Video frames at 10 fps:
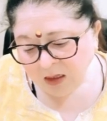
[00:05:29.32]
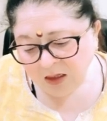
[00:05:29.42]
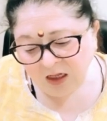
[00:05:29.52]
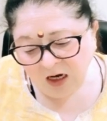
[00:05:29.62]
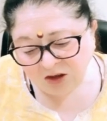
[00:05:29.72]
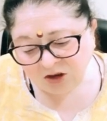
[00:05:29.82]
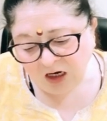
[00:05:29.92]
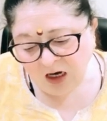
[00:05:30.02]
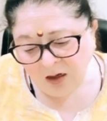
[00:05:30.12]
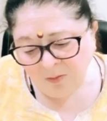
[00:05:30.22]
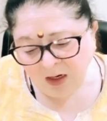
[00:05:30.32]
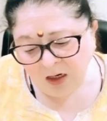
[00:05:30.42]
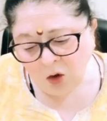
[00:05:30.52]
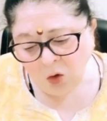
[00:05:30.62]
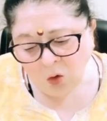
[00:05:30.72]
There shall be
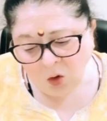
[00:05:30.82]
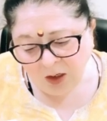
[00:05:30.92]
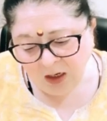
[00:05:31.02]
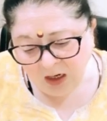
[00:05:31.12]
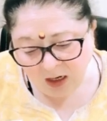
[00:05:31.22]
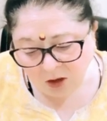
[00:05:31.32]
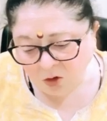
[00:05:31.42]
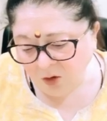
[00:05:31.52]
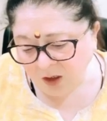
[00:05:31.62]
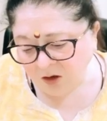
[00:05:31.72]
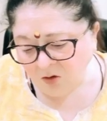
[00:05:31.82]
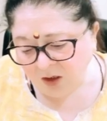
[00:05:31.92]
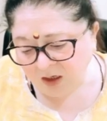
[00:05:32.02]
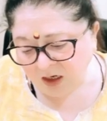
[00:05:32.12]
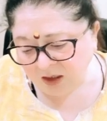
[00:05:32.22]
no need to
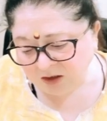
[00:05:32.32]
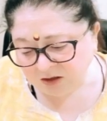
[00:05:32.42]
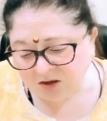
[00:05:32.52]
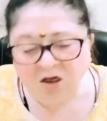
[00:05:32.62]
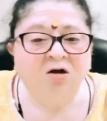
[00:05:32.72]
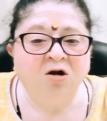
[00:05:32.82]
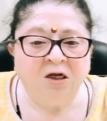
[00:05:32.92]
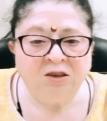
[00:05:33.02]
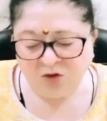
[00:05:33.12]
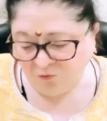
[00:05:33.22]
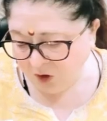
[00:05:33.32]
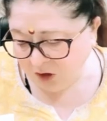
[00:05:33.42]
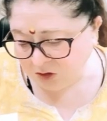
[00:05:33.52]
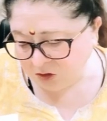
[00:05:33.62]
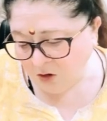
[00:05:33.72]
regularize the
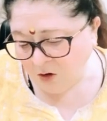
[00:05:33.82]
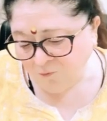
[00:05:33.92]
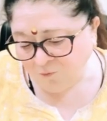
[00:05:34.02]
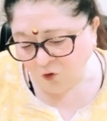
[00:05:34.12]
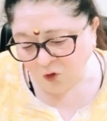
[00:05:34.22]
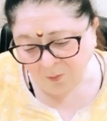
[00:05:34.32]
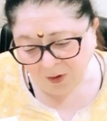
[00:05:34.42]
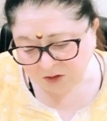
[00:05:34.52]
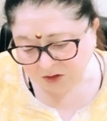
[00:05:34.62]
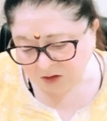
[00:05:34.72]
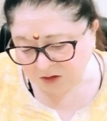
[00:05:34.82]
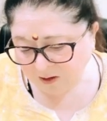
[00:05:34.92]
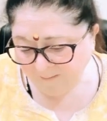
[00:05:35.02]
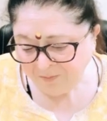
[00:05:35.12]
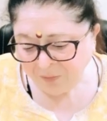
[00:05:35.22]
transfers of photo passes
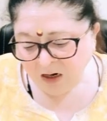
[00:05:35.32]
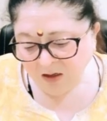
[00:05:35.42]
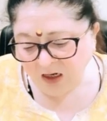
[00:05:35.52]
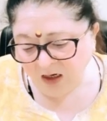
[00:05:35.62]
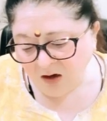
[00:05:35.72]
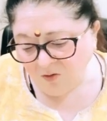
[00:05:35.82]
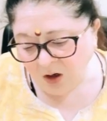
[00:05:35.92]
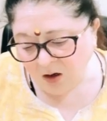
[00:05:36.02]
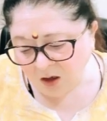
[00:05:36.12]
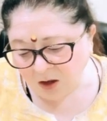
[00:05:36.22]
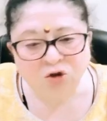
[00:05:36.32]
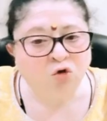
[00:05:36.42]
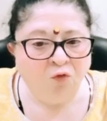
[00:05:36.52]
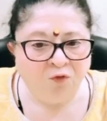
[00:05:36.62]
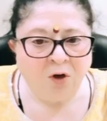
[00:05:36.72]
that have occurred
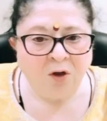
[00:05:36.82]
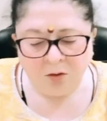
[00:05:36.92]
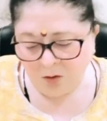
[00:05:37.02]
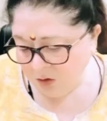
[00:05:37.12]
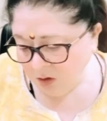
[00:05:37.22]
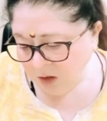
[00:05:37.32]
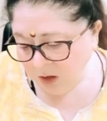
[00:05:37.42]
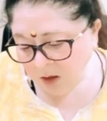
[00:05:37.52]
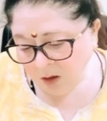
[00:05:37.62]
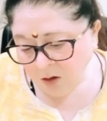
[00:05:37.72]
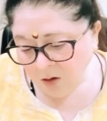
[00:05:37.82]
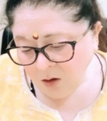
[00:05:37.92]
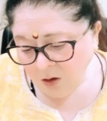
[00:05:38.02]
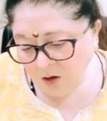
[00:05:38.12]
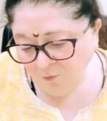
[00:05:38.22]
so far.
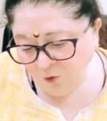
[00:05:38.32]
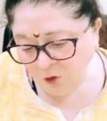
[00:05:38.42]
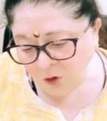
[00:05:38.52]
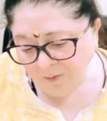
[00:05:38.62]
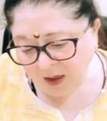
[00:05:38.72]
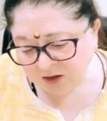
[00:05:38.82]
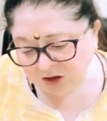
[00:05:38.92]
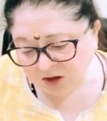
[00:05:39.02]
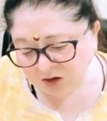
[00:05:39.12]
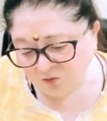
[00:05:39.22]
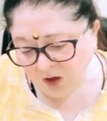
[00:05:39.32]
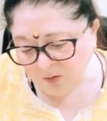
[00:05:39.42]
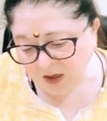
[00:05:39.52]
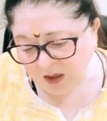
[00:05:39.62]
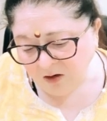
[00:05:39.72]
A photo passes will
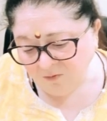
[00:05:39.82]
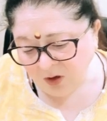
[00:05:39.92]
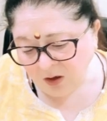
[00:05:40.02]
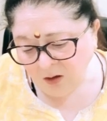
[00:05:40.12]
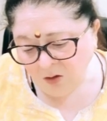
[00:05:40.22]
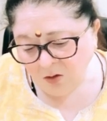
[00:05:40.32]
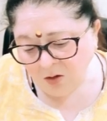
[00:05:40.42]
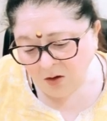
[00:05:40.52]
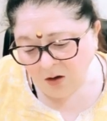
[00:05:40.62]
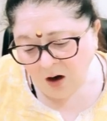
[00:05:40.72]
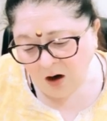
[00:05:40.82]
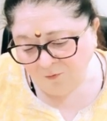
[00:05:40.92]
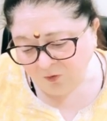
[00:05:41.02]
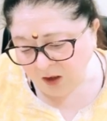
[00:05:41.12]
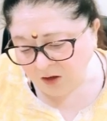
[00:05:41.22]
be given
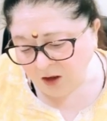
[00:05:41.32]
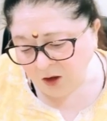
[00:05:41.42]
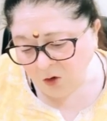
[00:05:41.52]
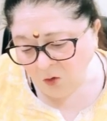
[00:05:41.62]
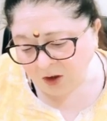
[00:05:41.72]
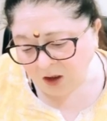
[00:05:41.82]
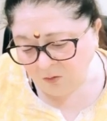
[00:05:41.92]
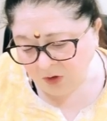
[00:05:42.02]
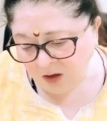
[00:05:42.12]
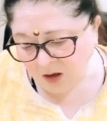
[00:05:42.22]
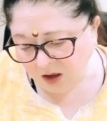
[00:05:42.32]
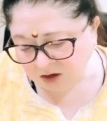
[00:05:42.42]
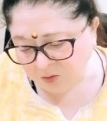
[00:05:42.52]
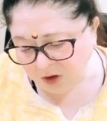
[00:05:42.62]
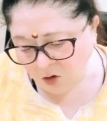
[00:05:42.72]
after the new tenement has
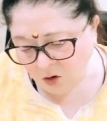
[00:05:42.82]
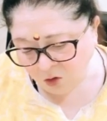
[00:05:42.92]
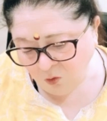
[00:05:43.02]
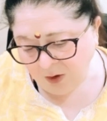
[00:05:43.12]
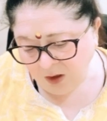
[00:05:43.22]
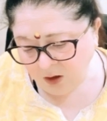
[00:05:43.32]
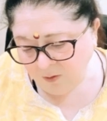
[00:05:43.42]
been occupied.